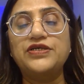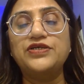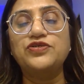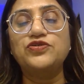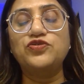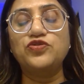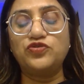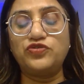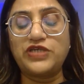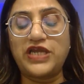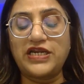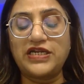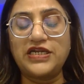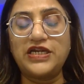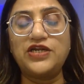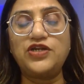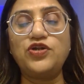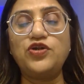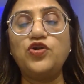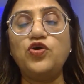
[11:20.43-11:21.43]
So set
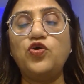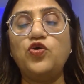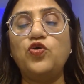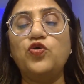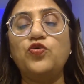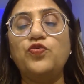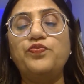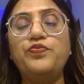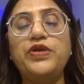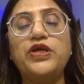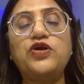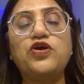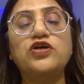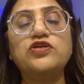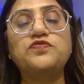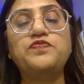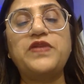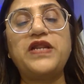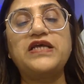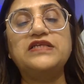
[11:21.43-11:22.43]
it no,
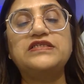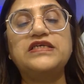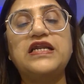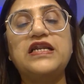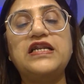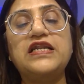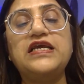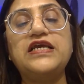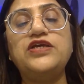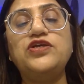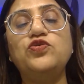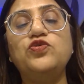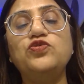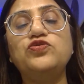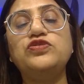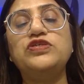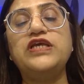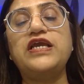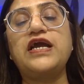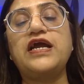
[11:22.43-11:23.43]
because presently you
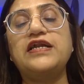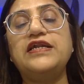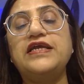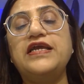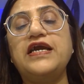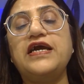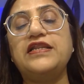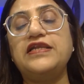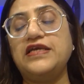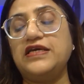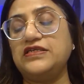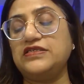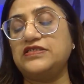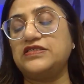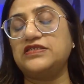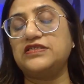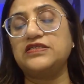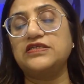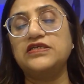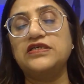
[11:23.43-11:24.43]
CRDR
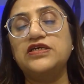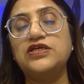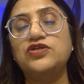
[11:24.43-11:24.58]
yes.